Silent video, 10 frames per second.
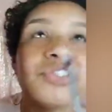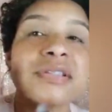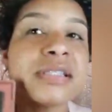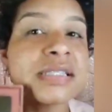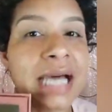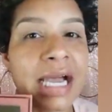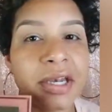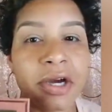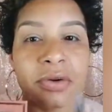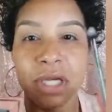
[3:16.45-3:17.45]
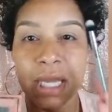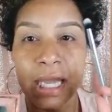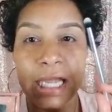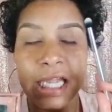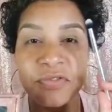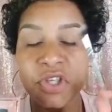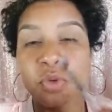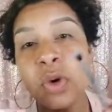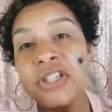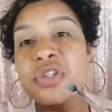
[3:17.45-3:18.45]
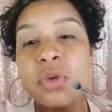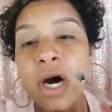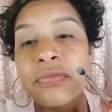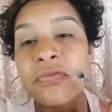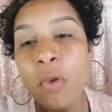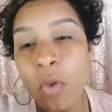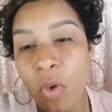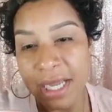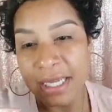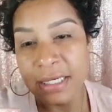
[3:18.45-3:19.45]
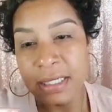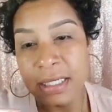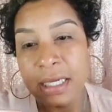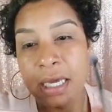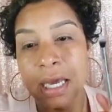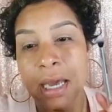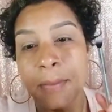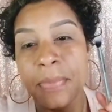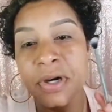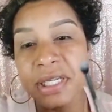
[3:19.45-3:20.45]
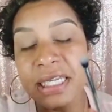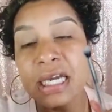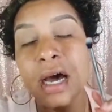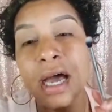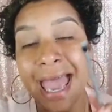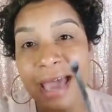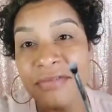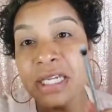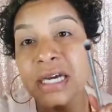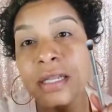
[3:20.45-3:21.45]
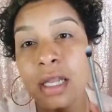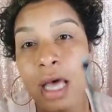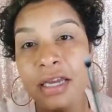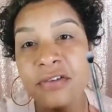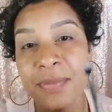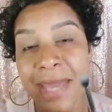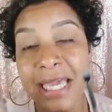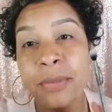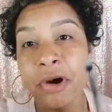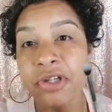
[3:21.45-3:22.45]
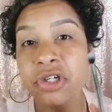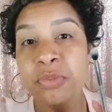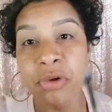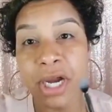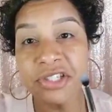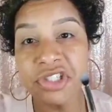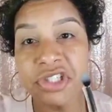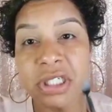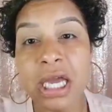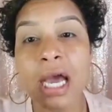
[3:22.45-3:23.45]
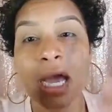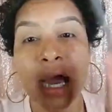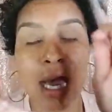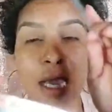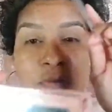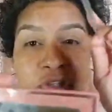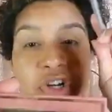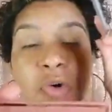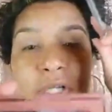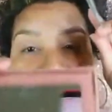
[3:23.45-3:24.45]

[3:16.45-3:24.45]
a side note, if you want to avoid having a lot of makeup on your brush, you're going to hear